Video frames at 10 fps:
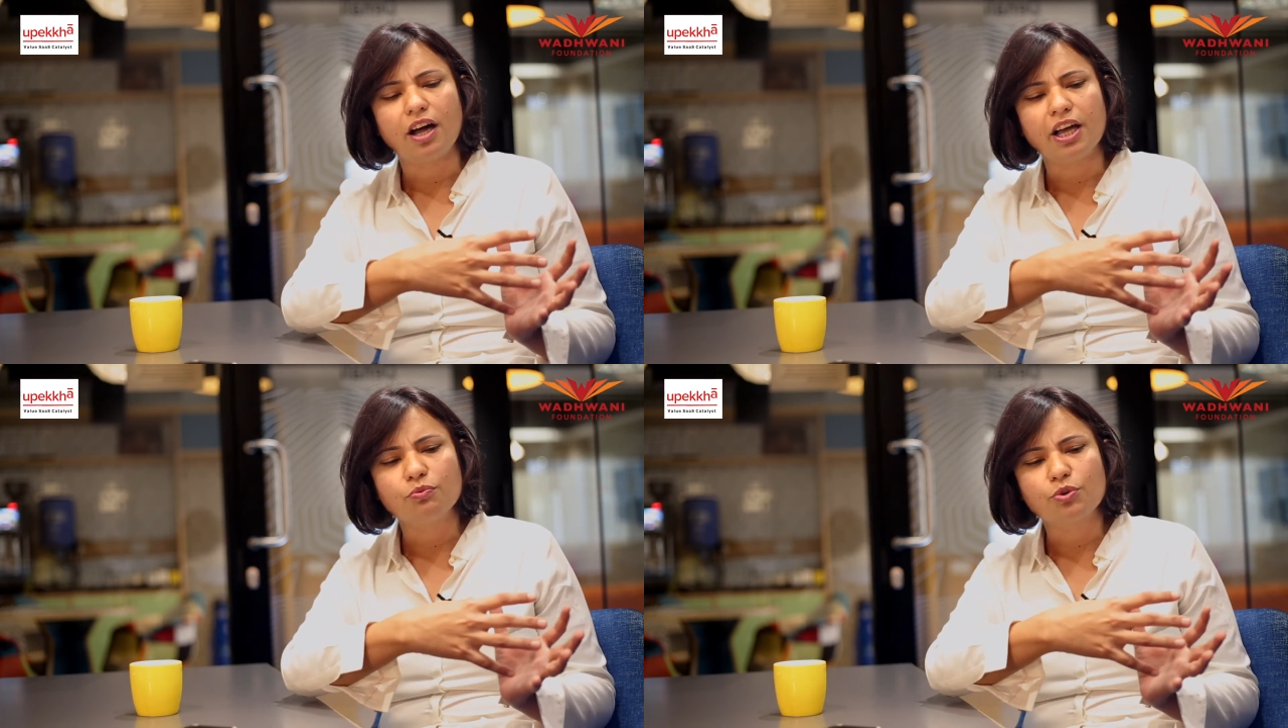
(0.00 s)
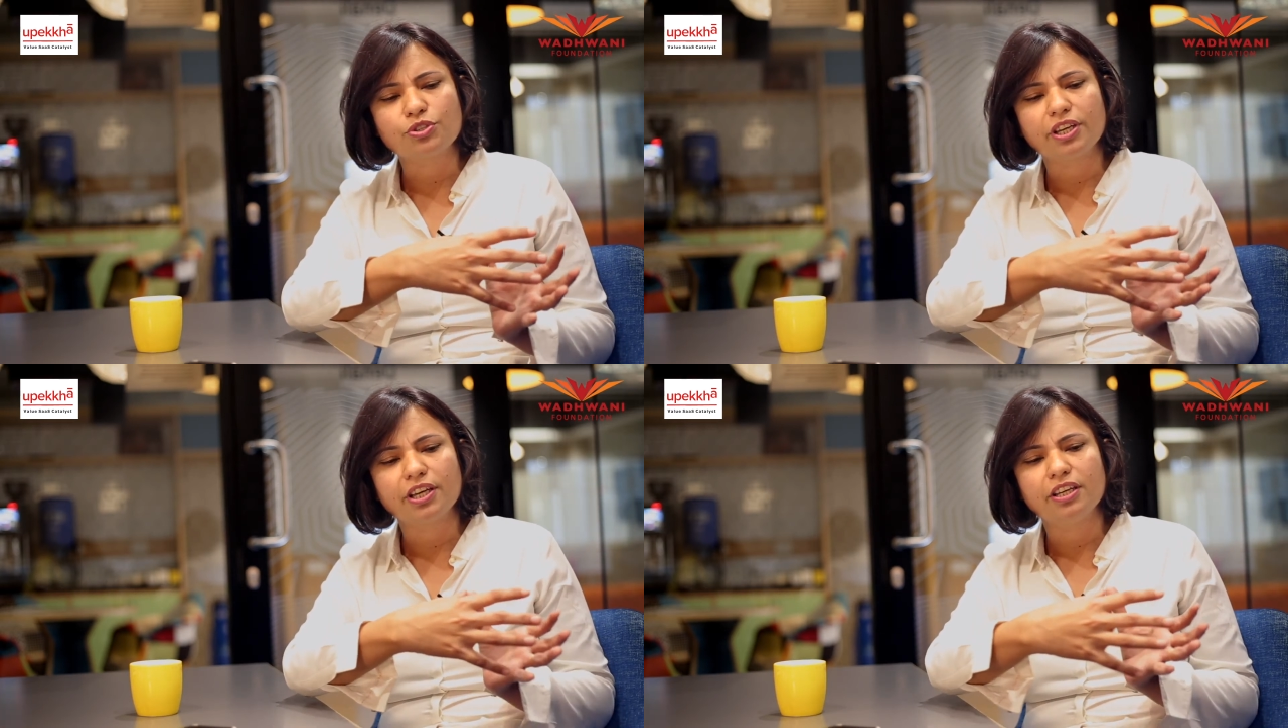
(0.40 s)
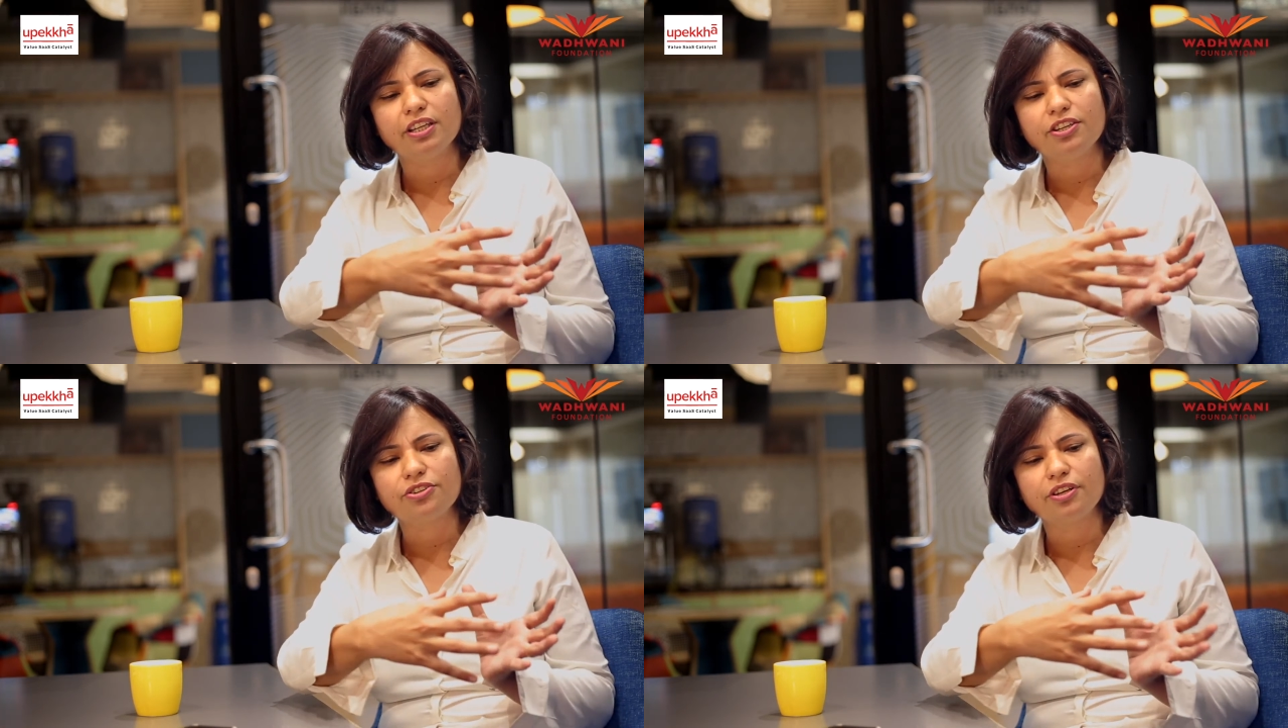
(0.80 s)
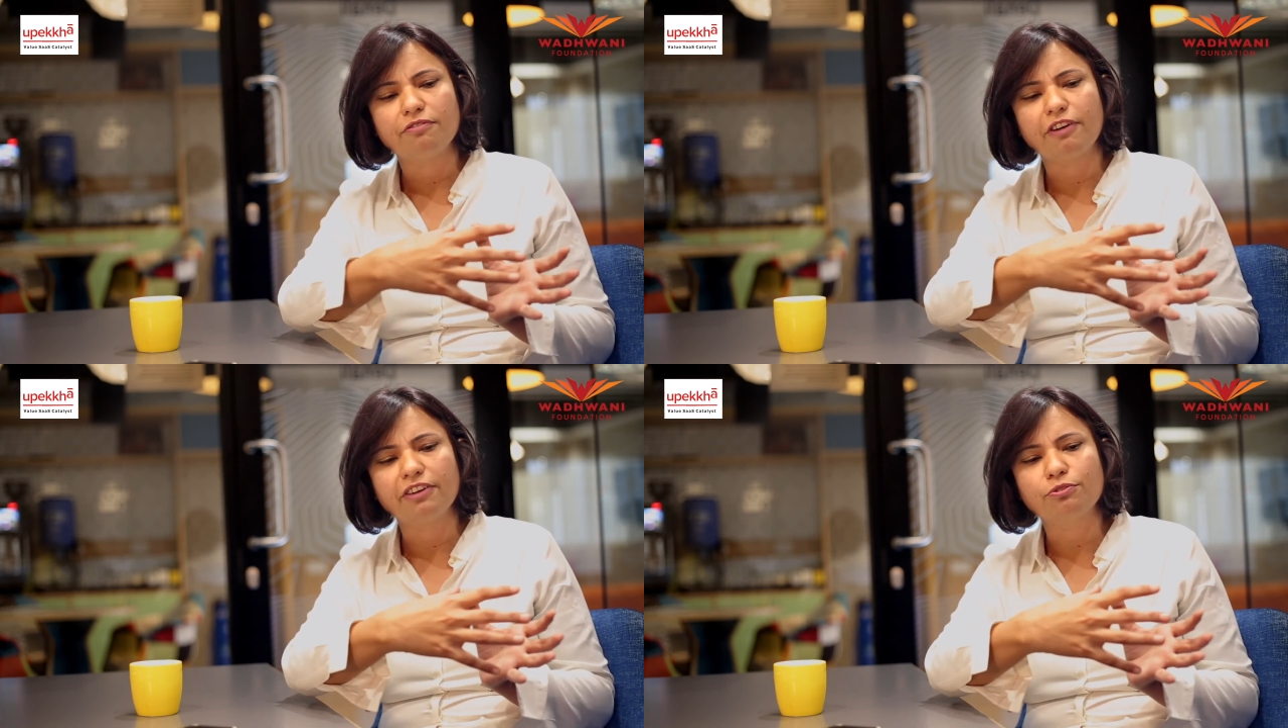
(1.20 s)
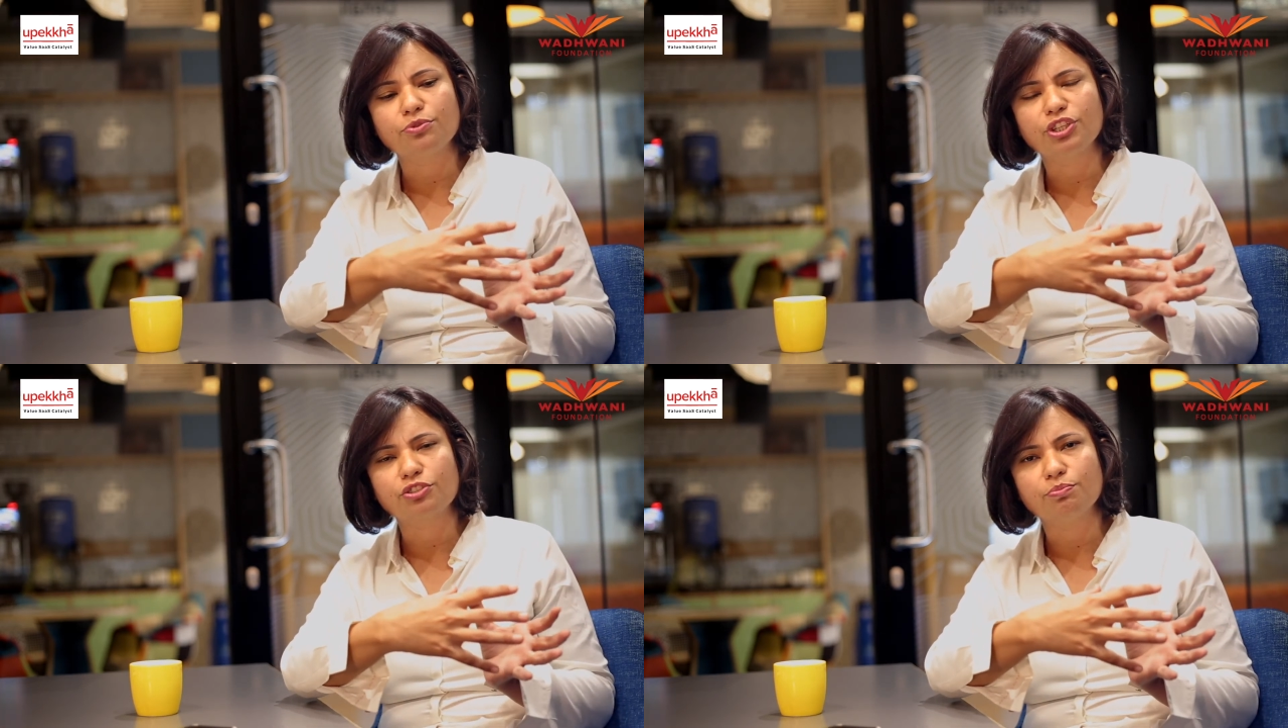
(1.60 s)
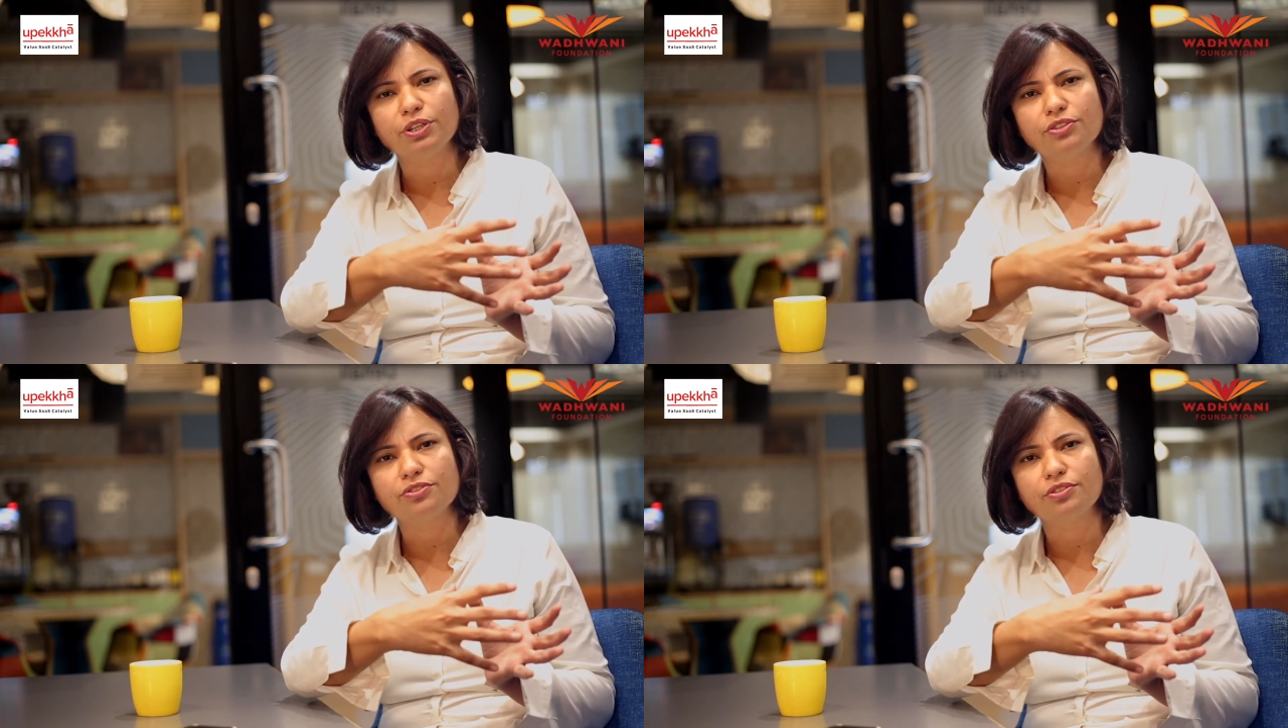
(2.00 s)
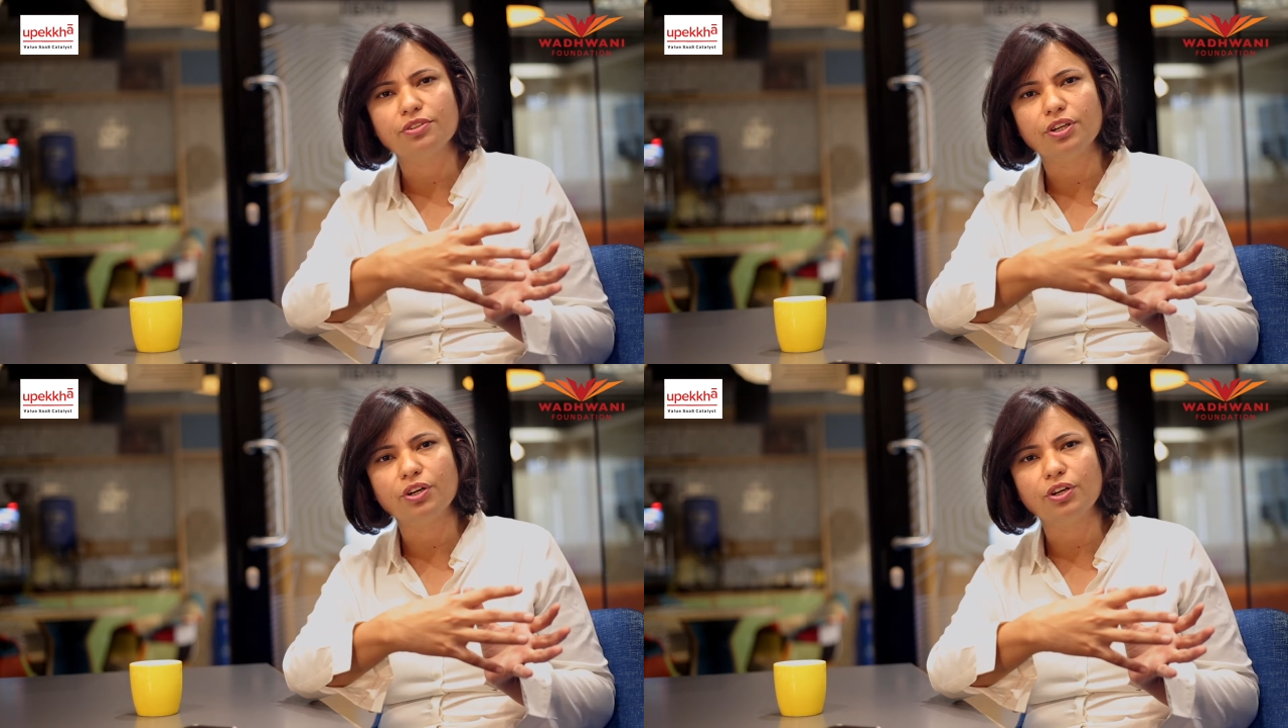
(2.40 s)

I would say initial 5 to 6 months